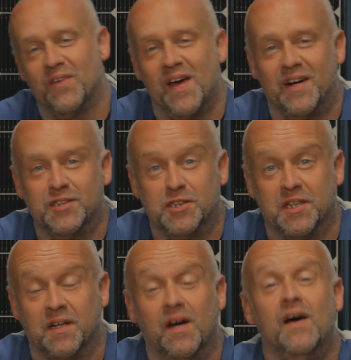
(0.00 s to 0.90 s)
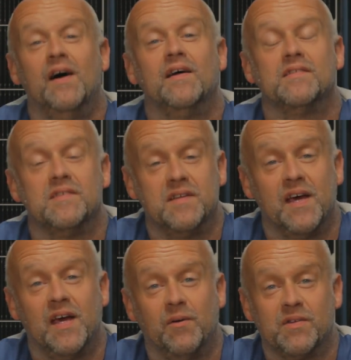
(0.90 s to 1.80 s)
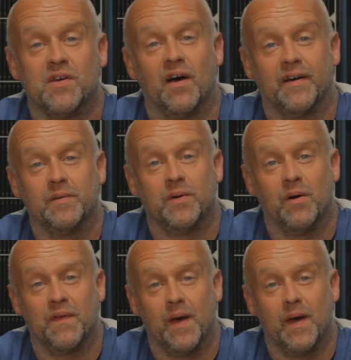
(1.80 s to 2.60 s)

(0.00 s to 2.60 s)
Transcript: Energy. Today we're talking about